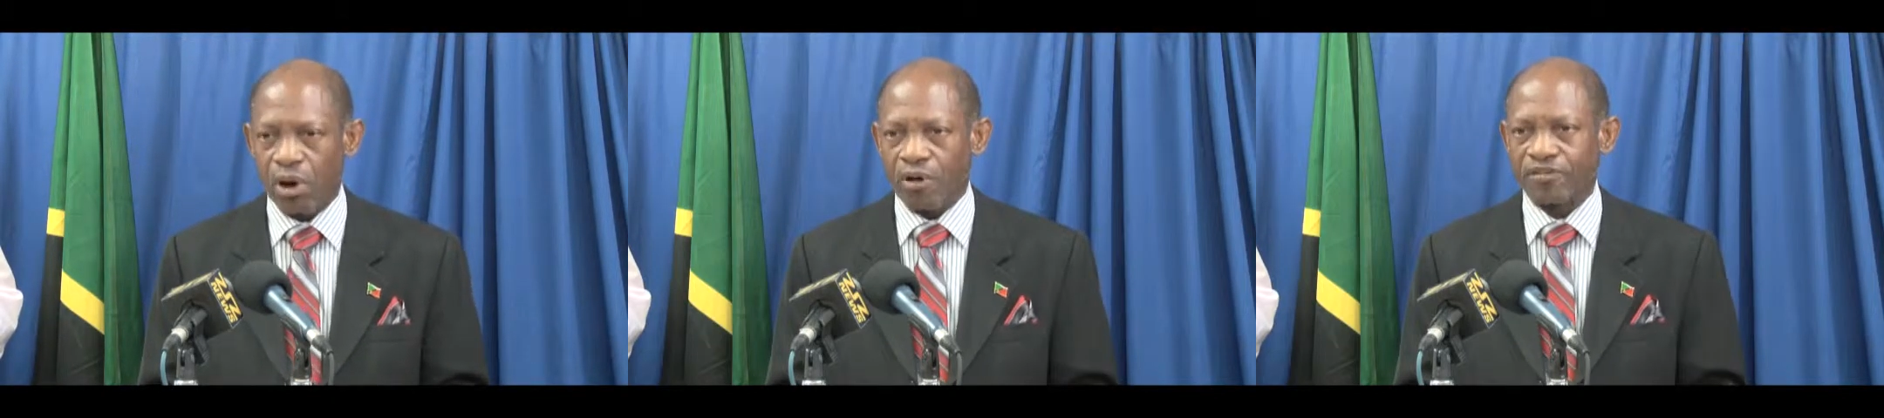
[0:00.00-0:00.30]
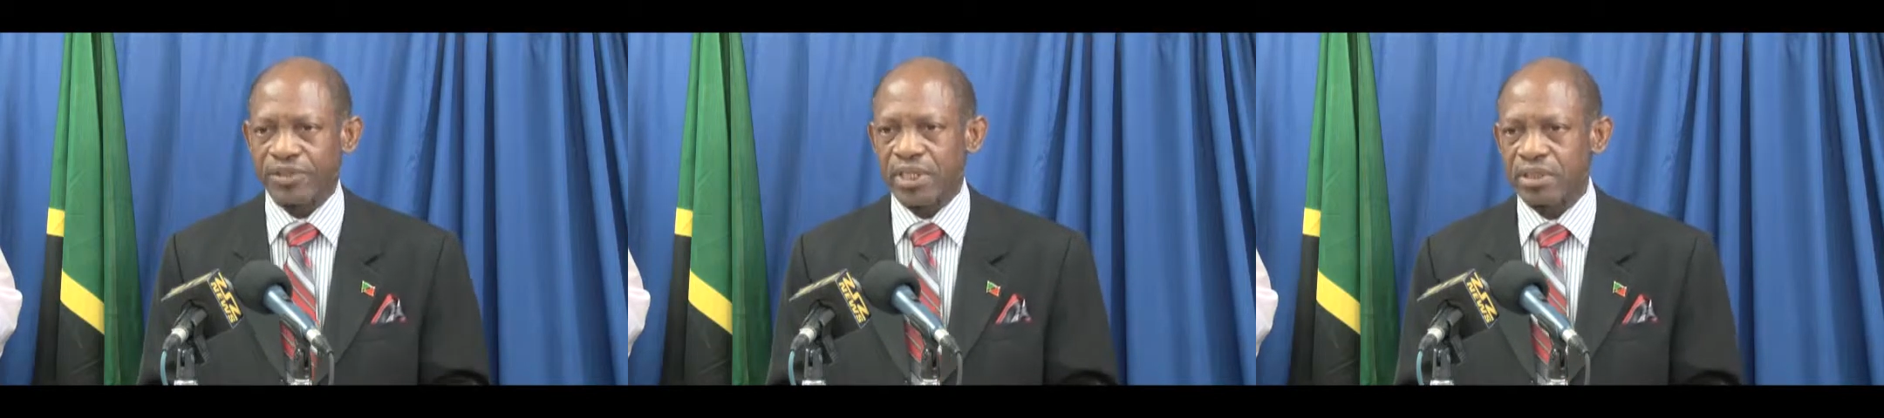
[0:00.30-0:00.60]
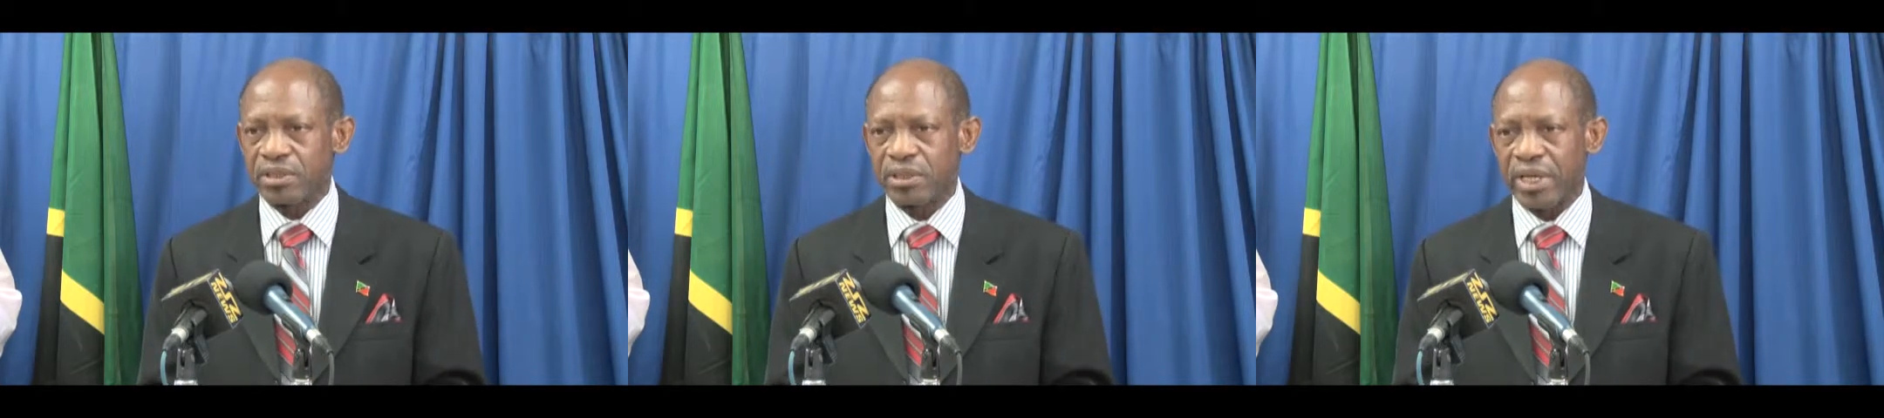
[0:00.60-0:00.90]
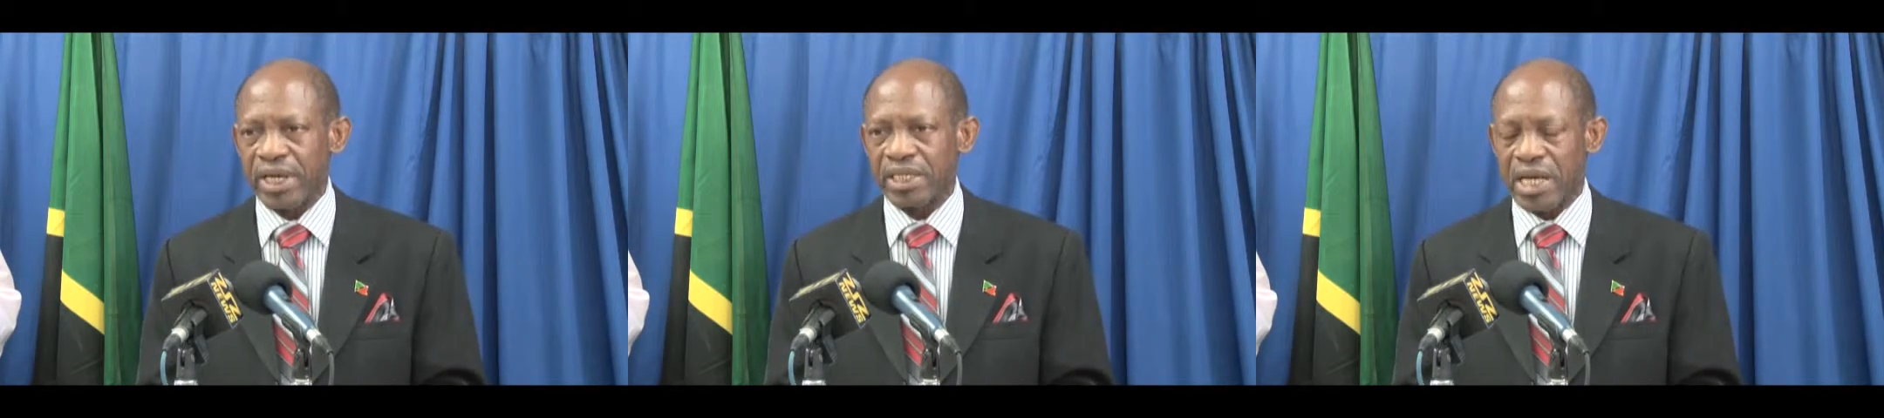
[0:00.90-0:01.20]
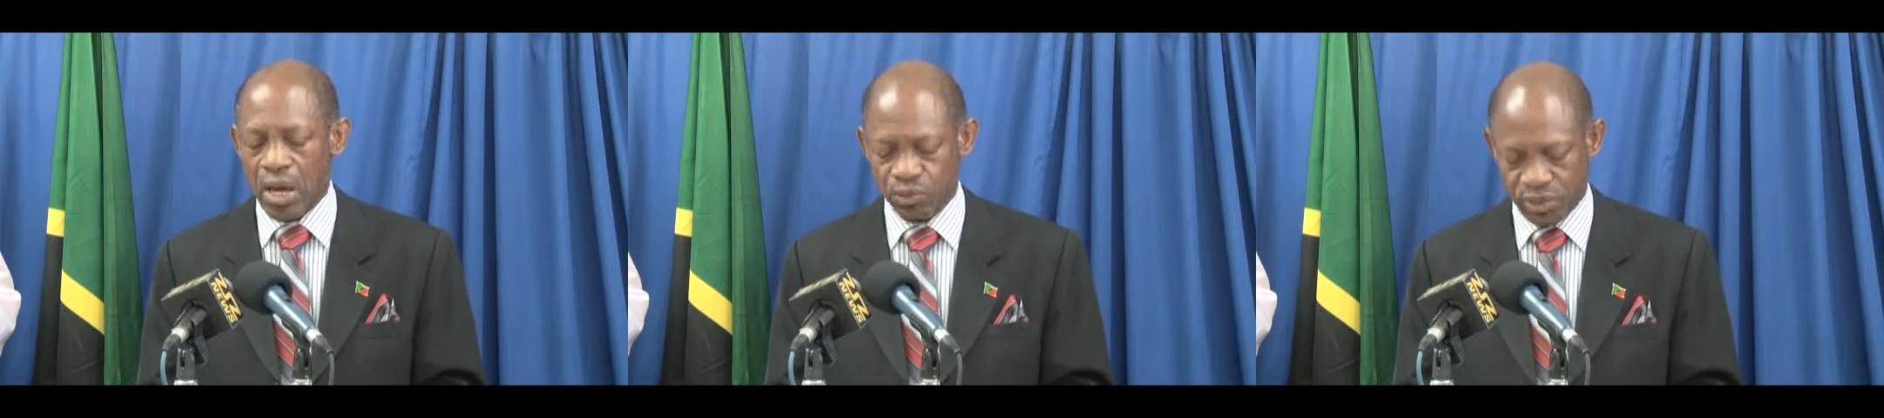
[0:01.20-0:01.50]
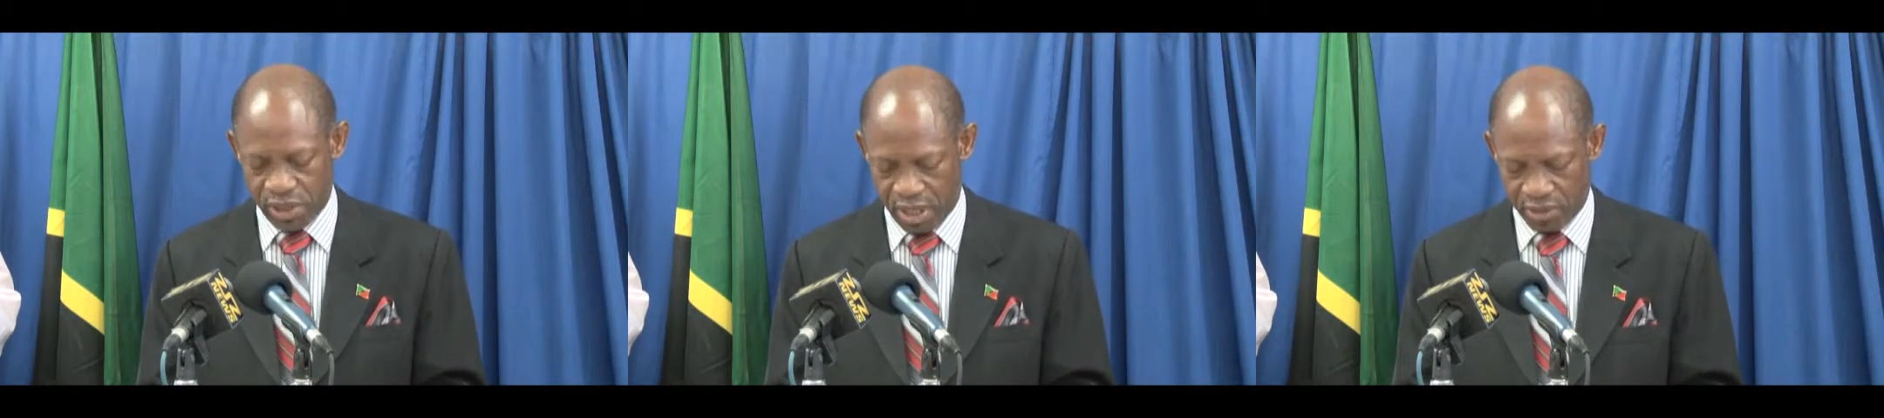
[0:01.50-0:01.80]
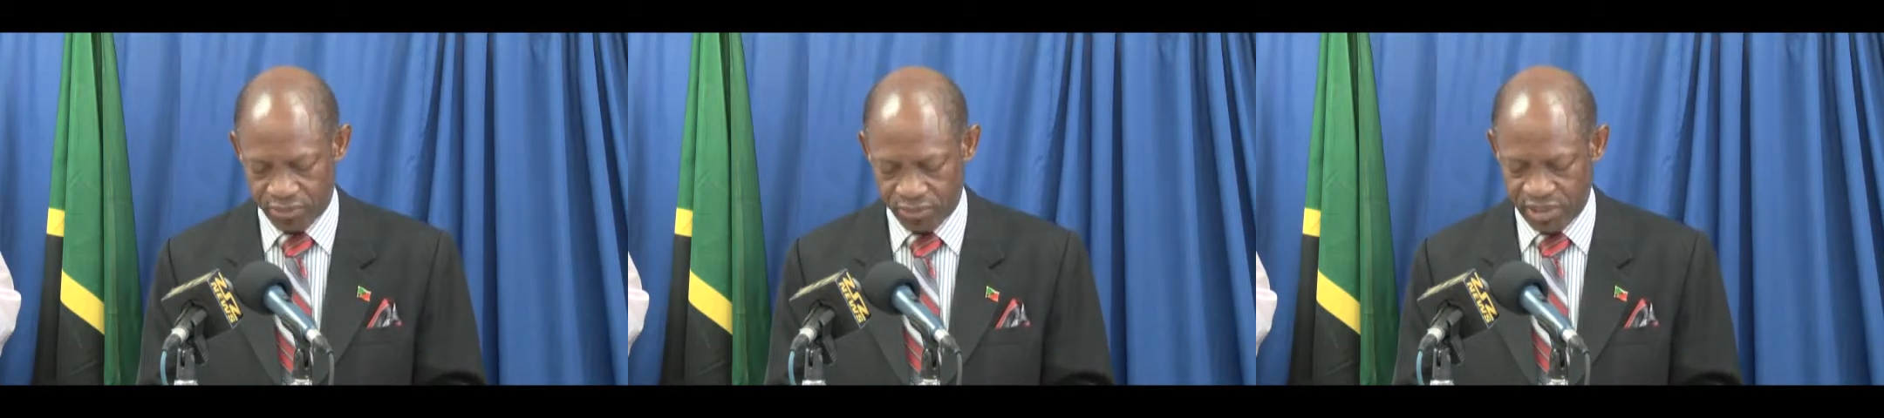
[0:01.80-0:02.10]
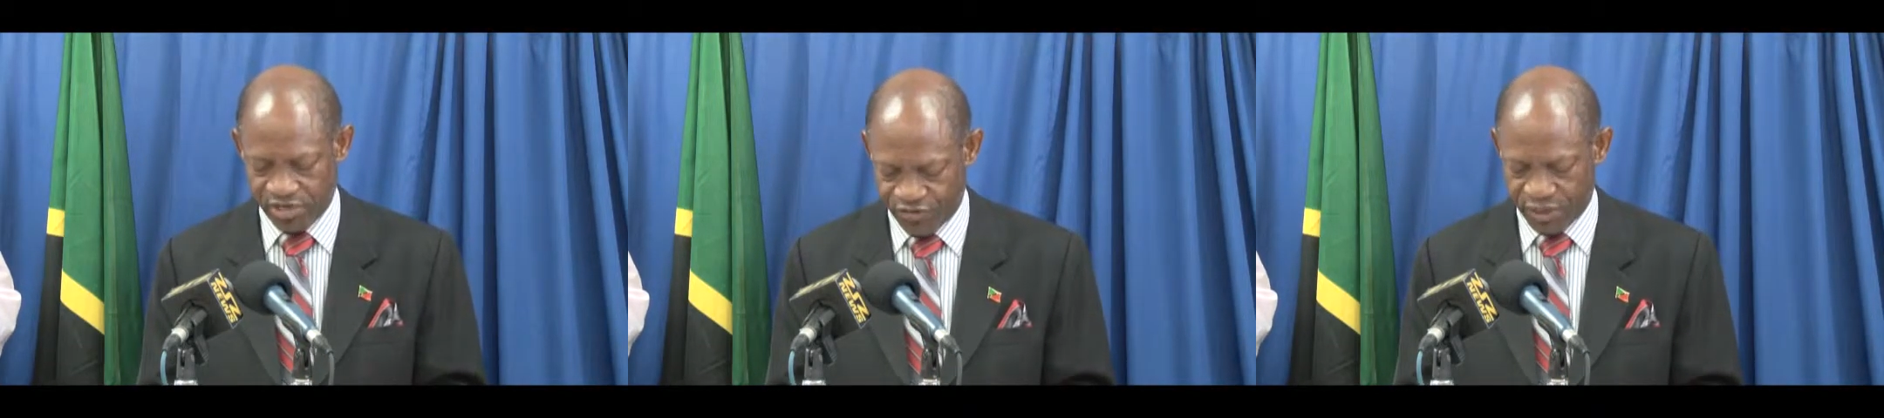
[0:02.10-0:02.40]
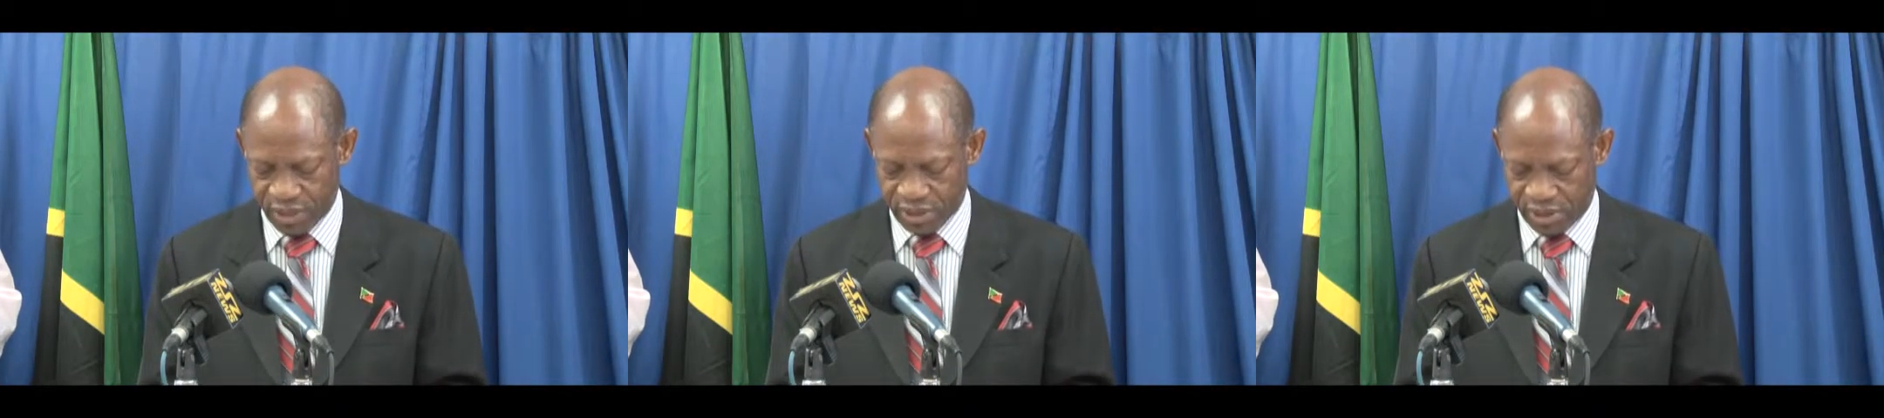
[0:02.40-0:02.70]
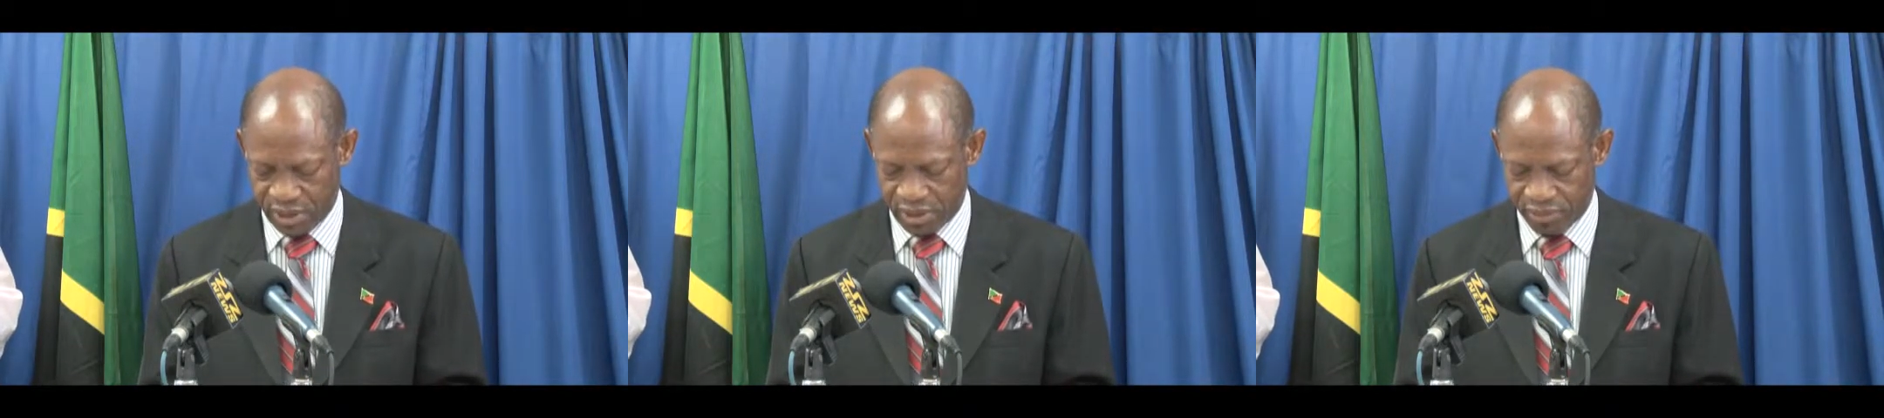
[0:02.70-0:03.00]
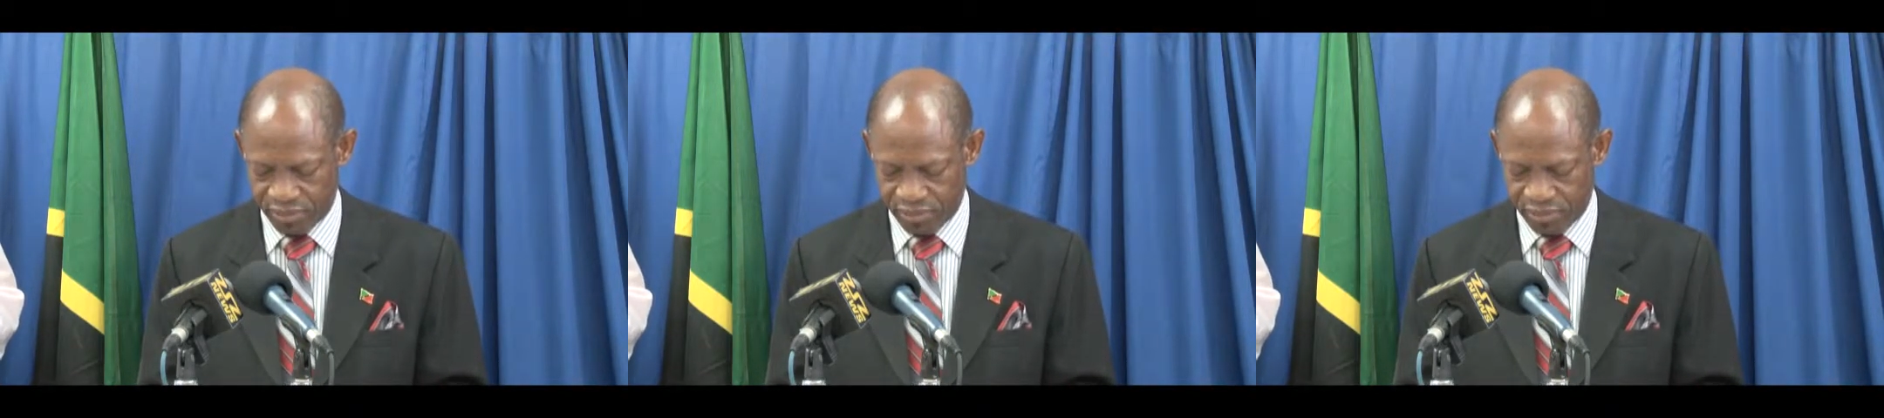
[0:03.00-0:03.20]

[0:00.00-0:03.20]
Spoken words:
often encounter difficulty